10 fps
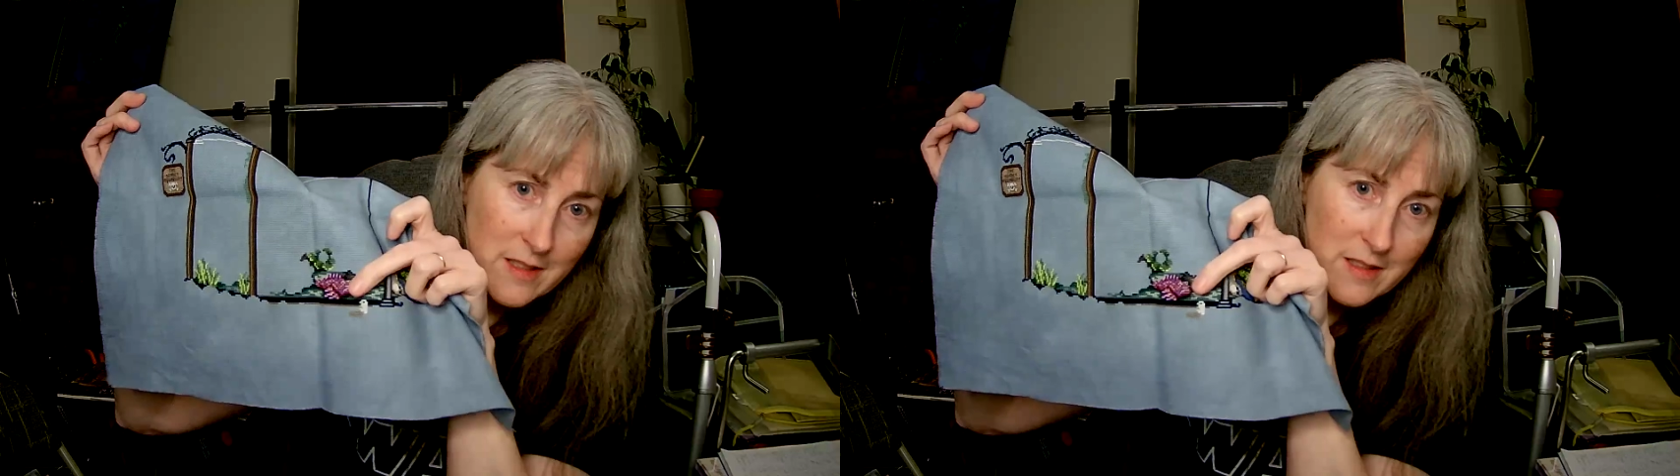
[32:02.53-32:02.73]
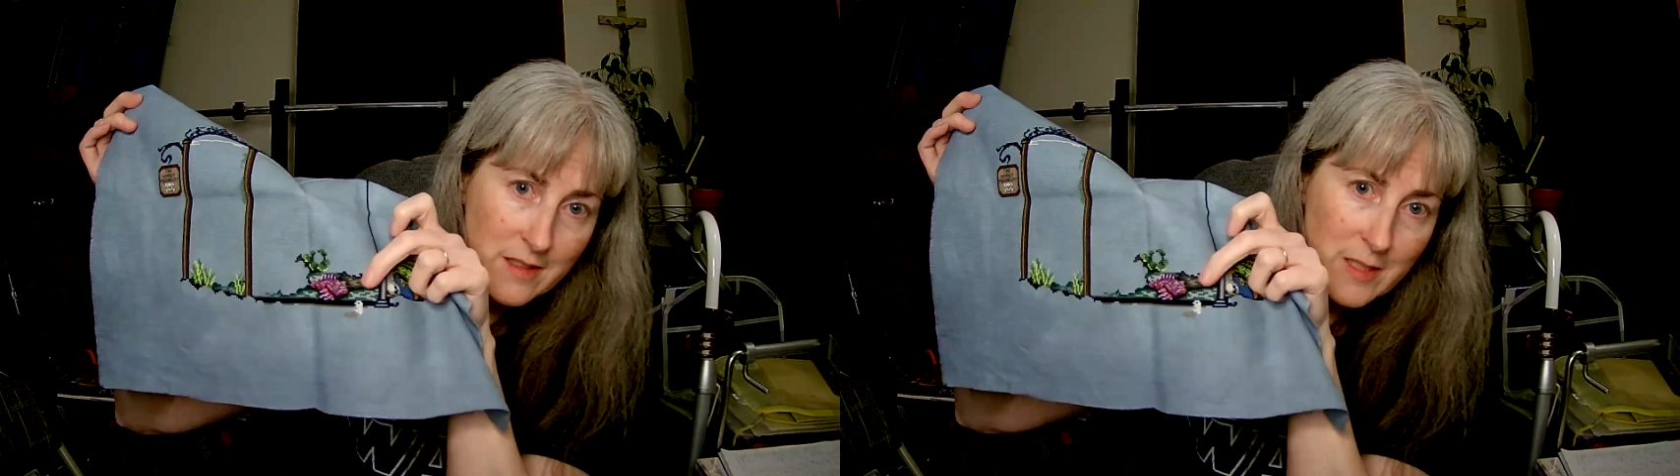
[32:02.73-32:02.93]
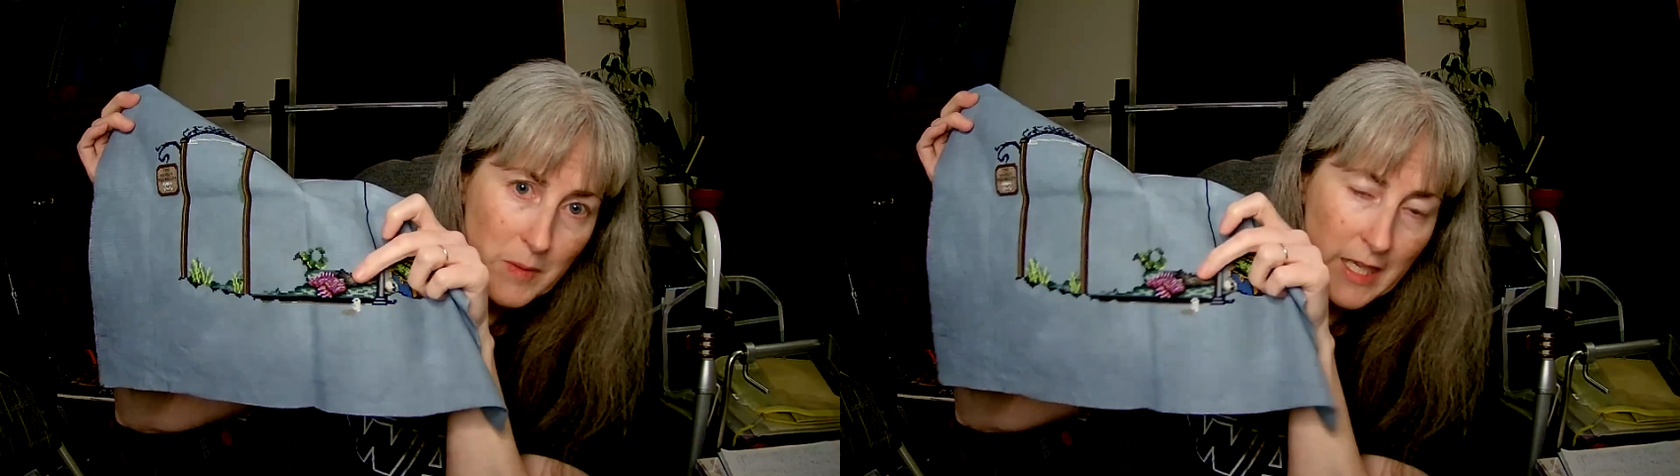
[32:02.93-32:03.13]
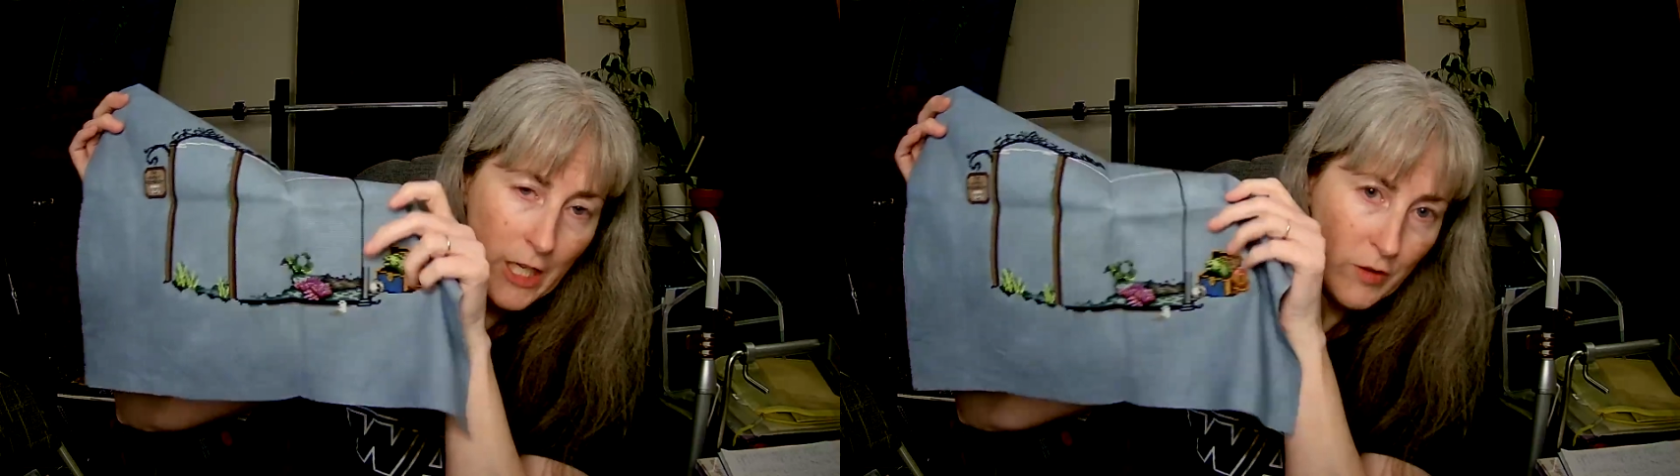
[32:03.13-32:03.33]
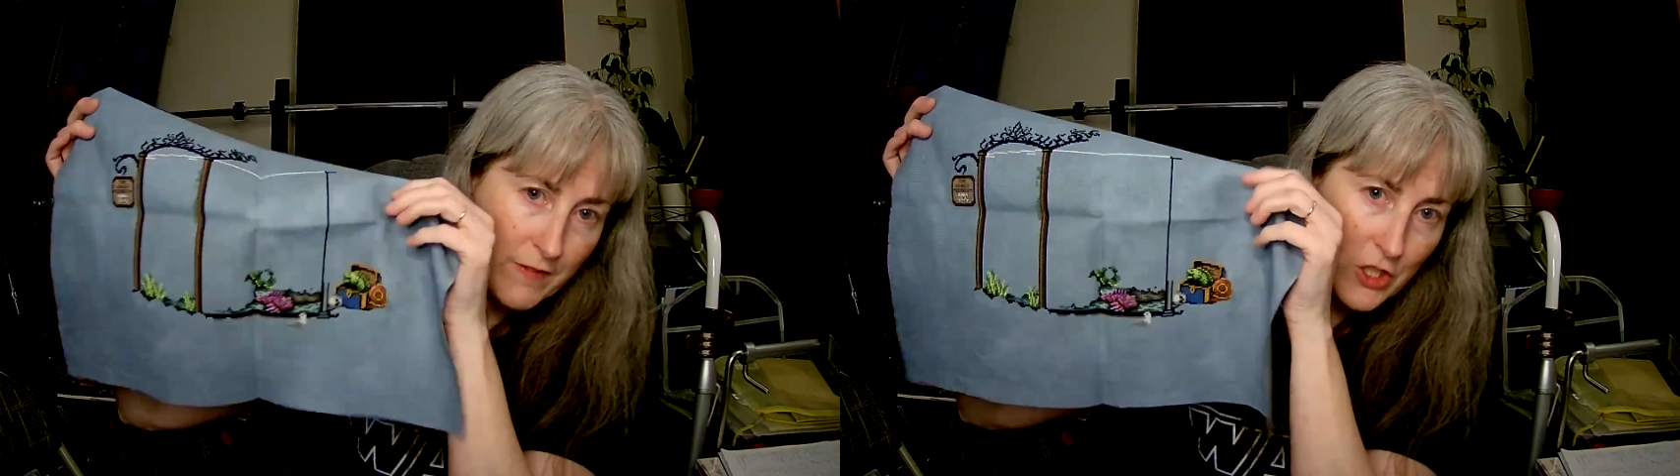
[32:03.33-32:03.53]
some of the
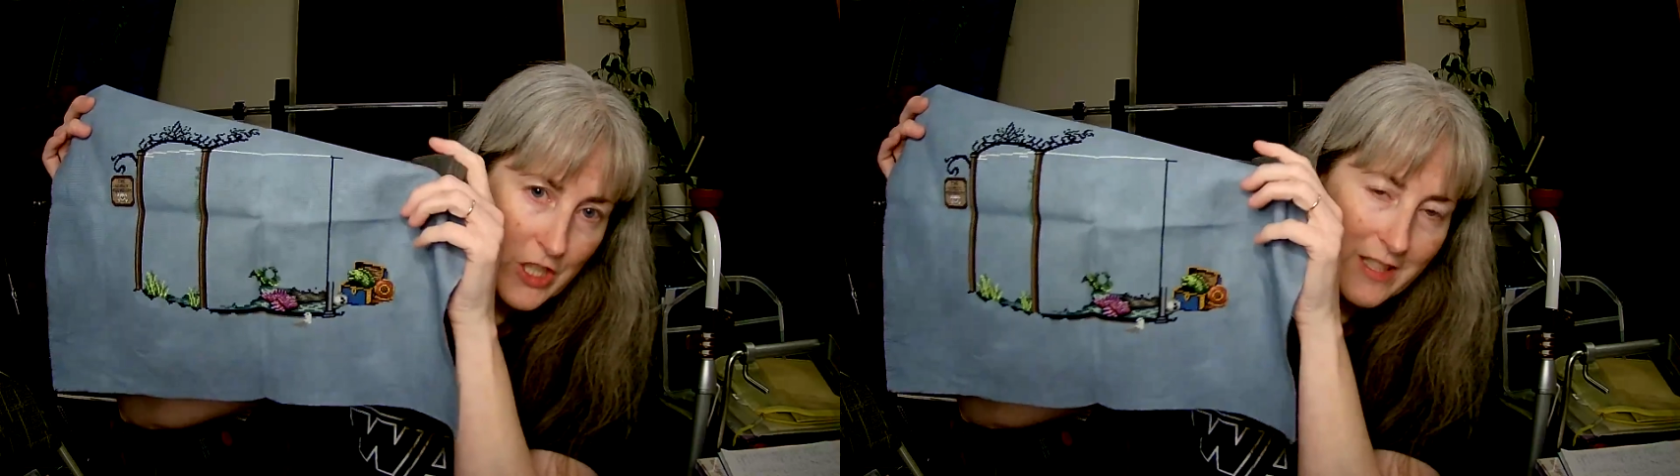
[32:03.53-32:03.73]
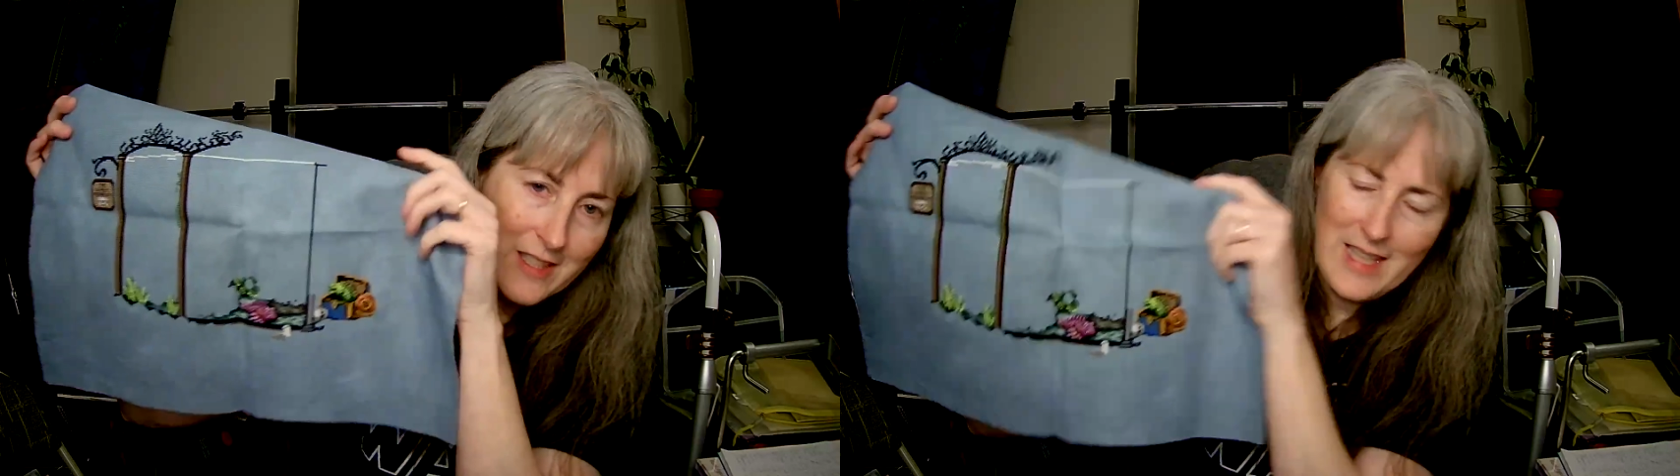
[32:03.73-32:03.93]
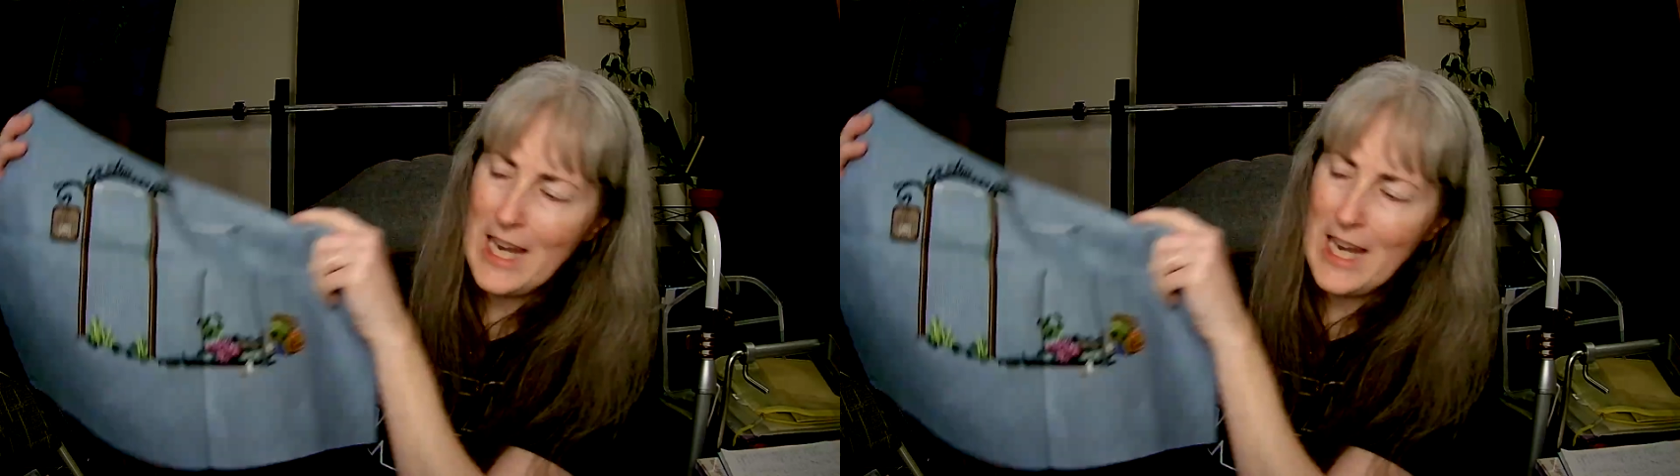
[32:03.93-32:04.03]
angry fishes.